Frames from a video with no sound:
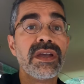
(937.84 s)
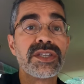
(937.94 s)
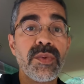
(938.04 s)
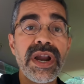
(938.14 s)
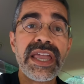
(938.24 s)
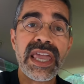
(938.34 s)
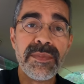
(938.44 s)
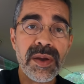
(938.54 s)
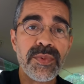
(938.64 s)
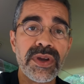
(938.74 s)
So what I
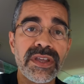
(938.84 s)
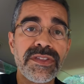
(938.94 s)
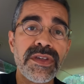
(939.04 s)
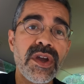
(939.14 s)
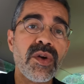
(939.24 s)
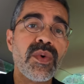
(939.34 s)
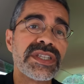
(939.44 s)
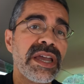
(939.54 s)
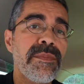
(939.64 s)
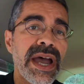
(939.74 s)
came up with
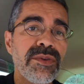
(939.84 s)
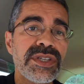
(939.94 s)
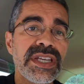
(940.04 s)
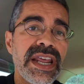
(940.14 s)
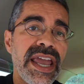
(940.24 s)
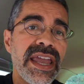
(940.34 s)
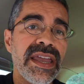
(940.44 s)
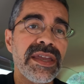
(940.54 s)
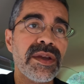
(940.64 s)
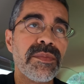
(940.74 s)
was I mounted
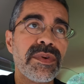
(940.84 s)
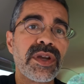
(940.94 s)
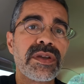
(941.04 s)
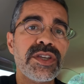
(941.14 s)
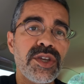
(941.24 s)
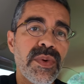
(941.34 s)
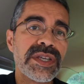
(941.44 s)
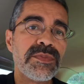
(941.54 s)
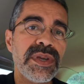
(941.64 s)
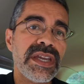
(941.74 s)
a
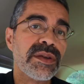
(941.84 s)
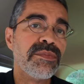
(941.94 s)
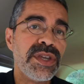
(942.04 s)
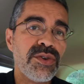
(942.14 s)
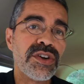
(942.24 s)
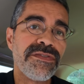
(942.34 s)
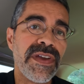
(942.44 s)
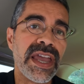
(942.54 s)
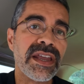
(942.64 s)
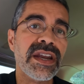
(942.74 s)
USB computer
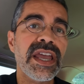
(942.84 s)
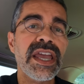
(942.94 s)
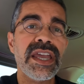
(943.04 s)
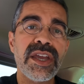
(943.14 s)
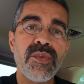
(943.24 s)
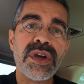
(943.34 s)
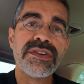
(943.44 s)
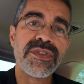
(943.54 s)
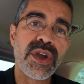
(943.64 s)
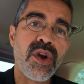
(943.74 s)
fan in one
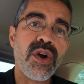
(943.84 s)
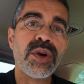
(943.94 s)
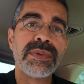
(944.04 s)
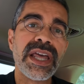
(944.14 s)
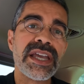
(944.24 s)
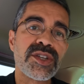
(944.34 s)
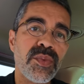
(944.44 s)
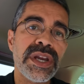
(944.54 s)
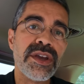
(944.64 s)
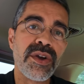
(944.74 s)
of the Coroplast
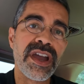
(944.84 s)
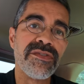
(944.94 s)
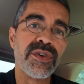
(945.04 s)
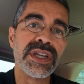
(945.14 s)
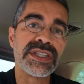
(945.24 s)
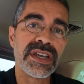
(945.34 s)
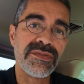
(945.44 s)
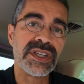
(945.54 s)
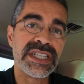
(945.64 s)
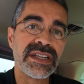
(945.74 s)
window coverings
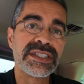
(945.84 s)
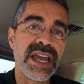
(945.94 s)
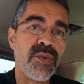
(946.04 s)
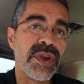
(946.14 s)
of the tilt-out